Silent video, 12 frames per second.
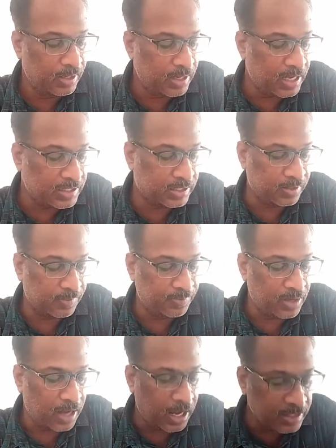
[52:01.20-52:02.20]
Next,
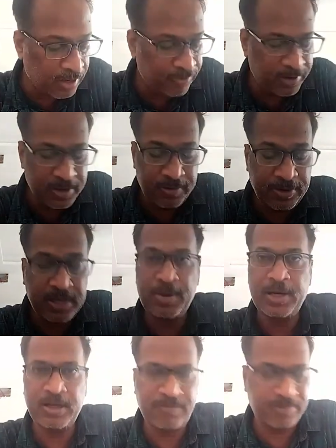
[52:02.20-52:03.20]
other
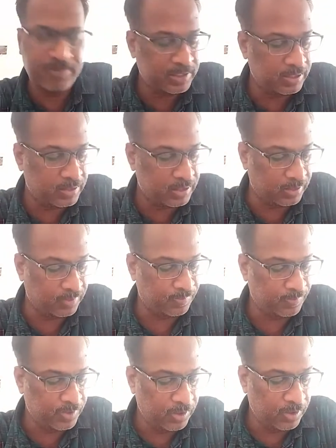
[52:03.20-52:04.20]
vitamin deficiency.
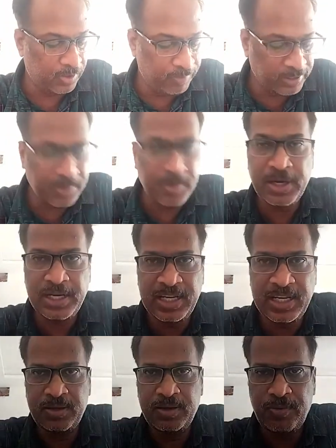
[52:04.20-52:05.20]
Vitamin
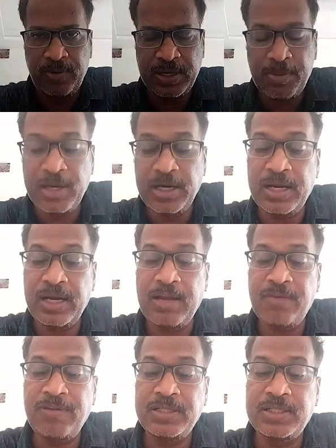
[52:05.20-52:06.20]
D
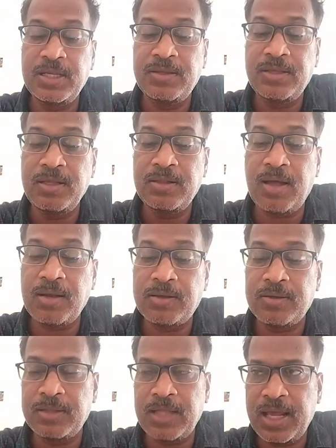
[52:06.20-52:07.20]
deficiency is
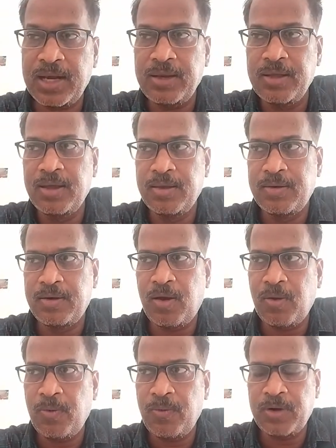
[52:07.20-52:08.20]
also there.
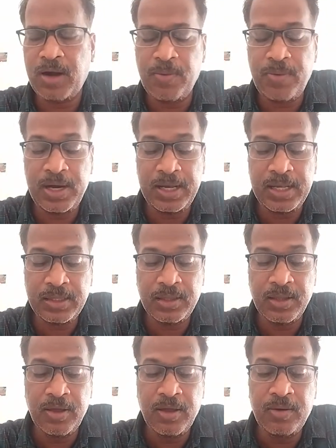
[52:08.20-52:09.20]
Nowadays,
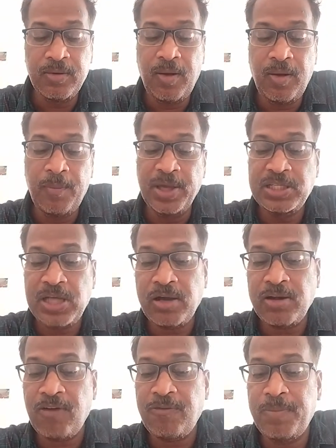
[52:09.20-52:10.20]

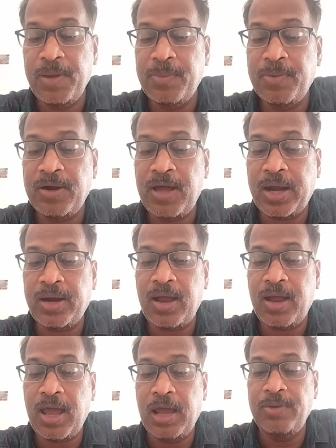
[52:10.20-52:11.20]
majority of people are
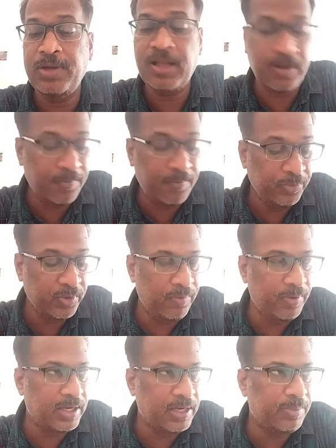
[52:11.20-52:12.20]
having the
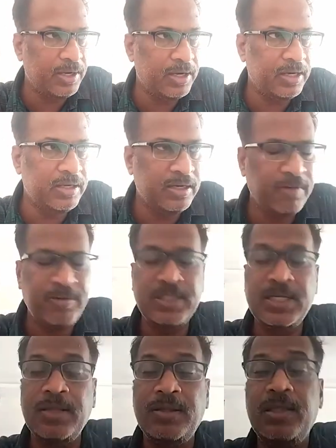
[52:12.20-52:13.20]
vitamin D
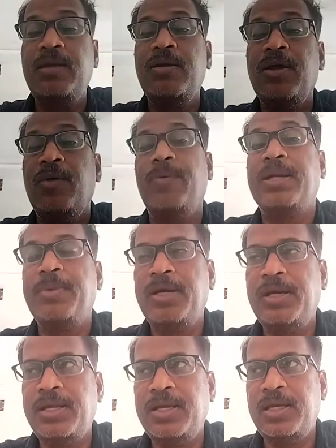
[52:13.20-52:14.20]
deficiency.
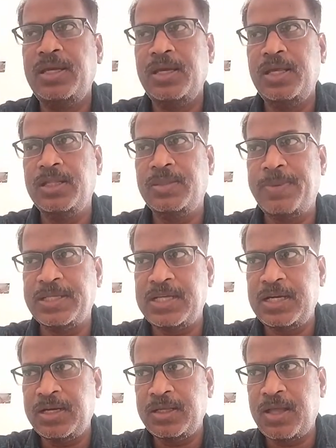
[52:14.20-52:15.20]
Vitamin D is
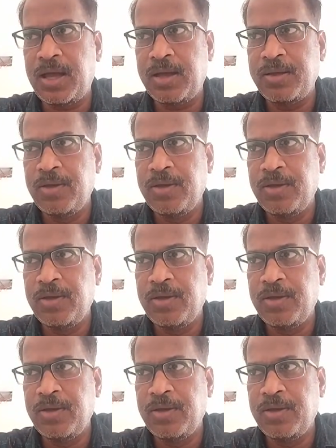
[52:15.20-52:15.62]
present in the